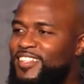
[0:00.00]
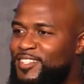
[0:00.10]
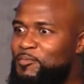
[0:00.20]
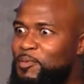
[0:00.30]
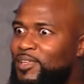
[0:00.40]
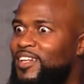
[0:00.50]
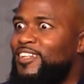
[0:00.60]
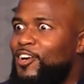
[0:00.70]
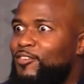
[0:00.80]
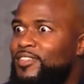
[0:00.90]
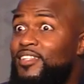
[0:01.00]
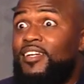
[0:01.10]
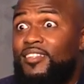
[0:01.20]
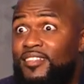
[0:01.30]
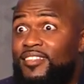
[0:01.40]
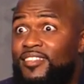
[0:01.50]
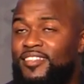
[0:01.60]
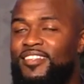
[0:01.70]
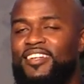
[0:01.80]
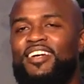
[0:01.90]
Some people looking nervous, like, yeah.